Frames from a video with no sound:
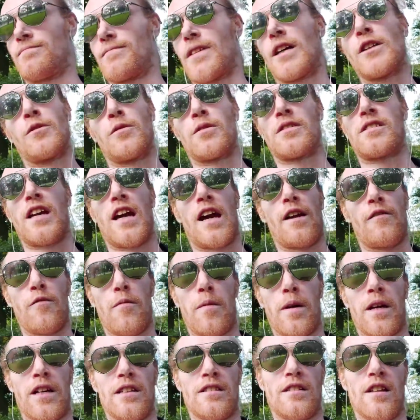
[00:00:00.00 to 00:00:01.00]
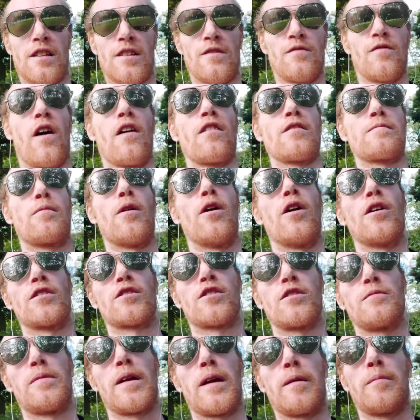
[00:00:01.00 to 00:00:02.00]
I don't want to say everybody because this involves
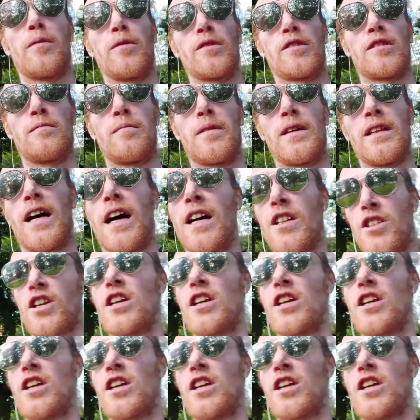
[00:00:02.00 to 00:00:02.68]
personal people to me that I